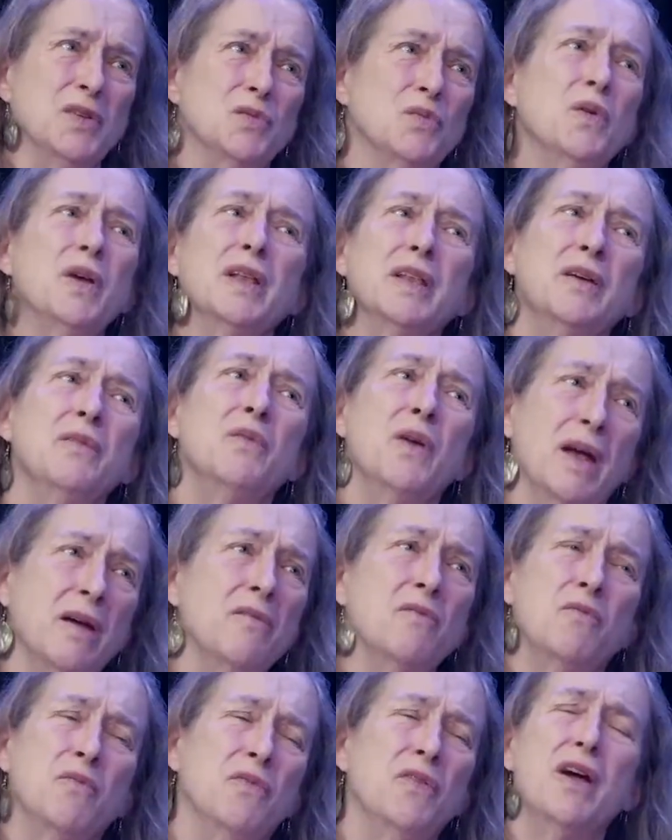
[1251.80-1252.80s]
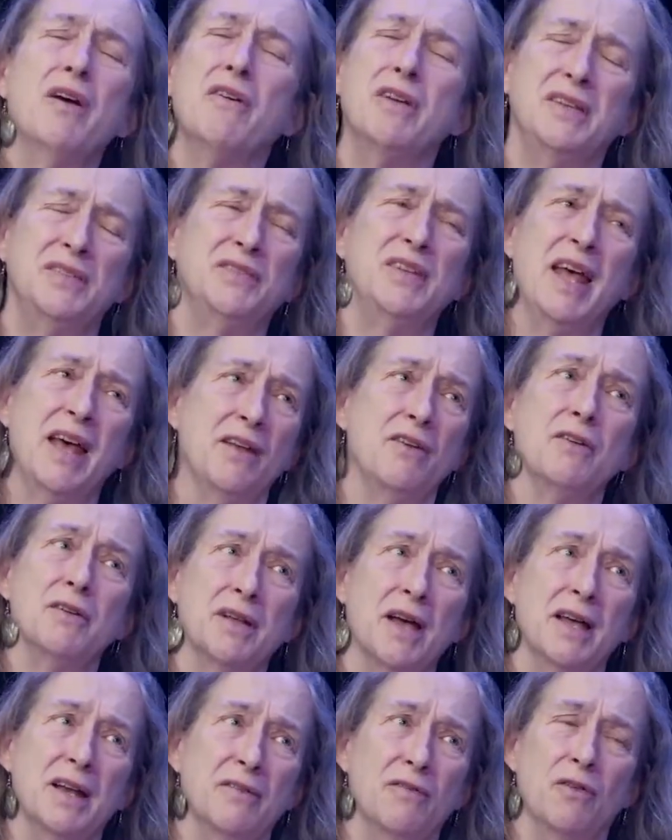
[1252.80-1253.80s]
was really very, very
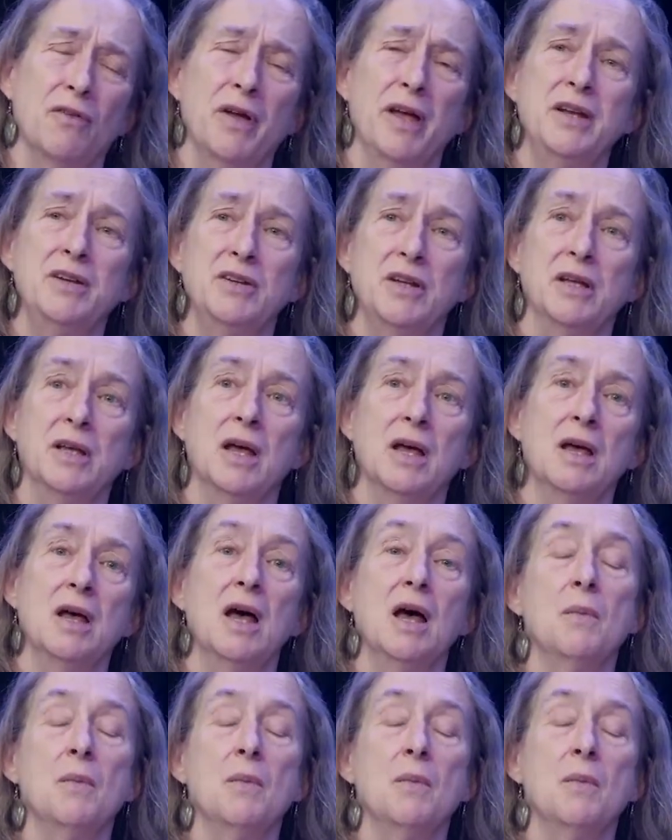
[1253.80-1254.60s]
standard kind of arranging.